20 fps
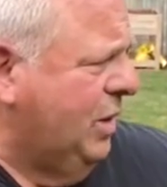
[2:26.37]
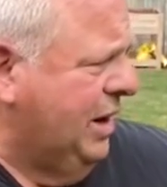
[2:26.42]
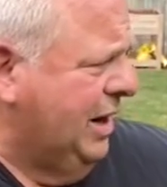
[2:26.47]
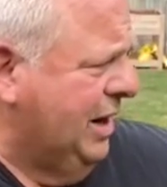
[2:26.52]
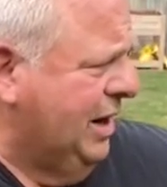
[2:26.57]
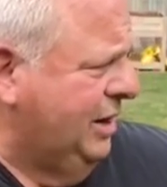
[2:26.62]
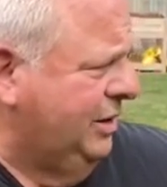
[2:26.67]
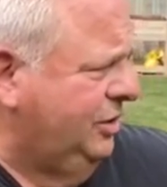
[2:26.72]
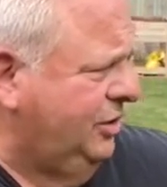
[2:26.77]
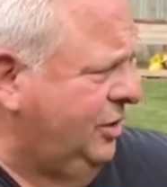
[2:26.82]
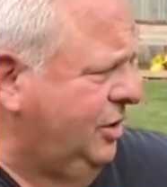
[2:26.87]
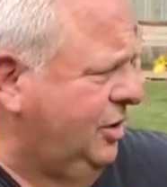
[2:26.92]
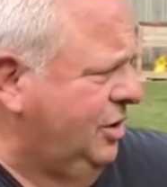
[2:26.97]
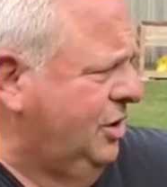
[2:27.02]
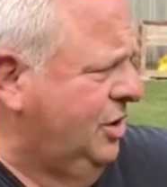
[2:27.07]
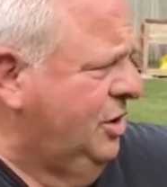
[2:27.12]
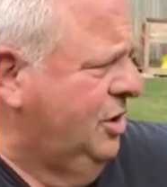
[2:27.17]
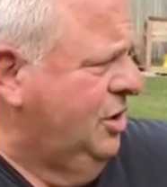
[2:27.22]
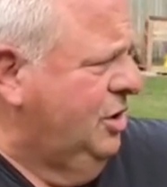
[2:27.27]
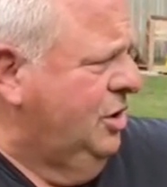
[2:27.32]
hand
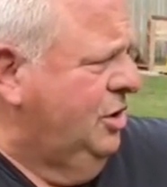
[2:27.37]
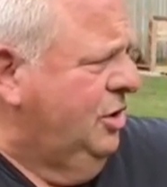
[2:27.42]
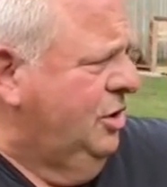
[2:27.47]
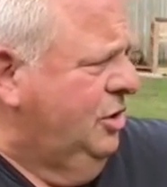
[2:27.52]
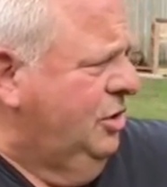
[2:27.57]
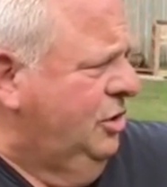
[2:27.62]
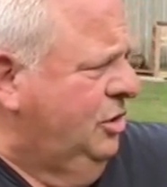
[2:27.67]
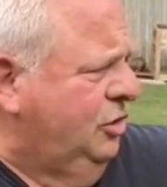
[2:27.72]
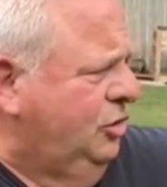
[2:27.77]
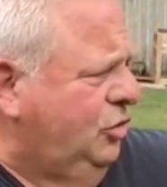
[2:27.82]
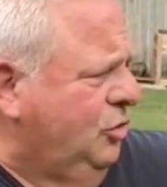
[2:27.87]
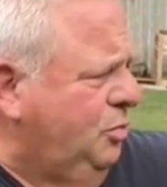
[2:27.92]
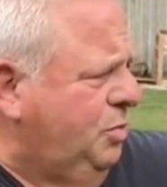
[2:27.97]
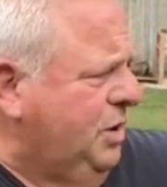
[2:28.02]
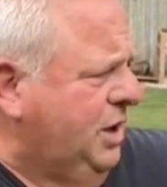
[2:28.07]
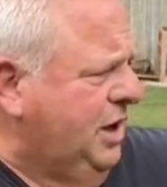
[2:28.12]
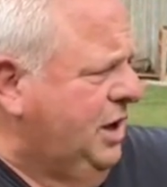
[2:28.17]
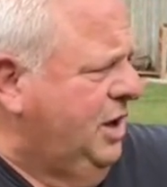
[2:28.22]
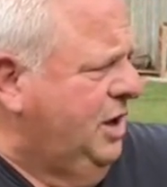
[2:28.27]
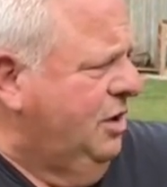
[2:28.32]
to
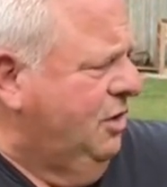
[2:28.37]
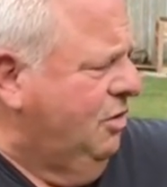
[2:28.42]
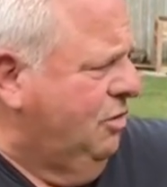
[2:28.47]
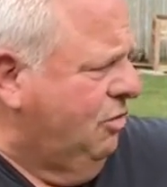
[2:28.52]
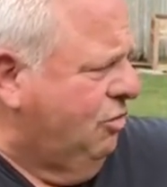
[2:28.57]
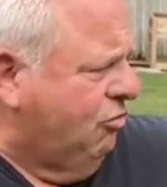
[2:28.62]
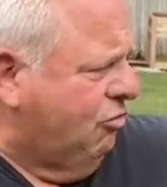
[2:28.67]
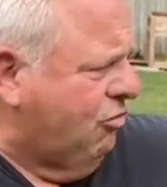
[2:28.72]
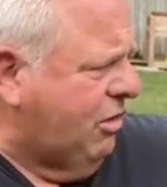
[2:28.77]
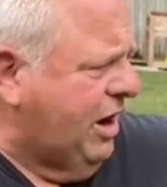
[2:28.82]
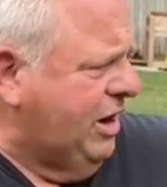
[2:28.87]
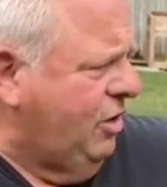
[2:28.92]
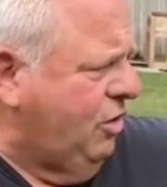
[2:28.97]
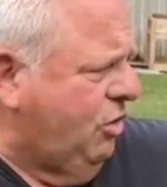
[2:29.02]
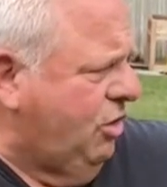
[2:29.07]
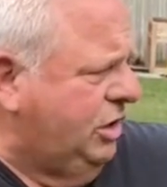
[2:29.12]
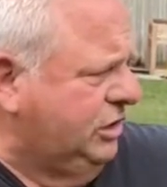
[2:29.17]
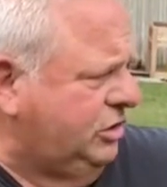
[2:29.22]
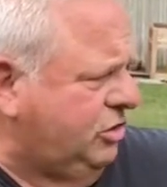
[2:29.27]
be right on